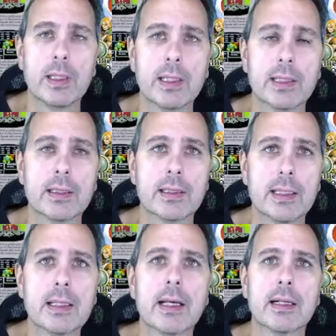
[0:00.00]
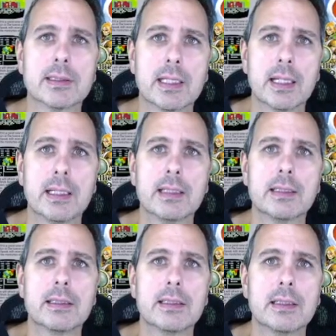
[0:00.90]
can get outside.
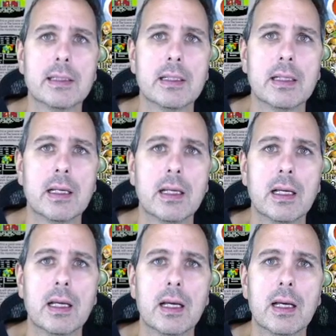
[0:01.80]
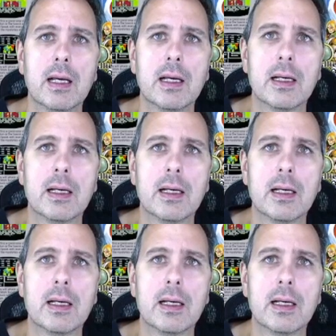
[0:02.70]
Run.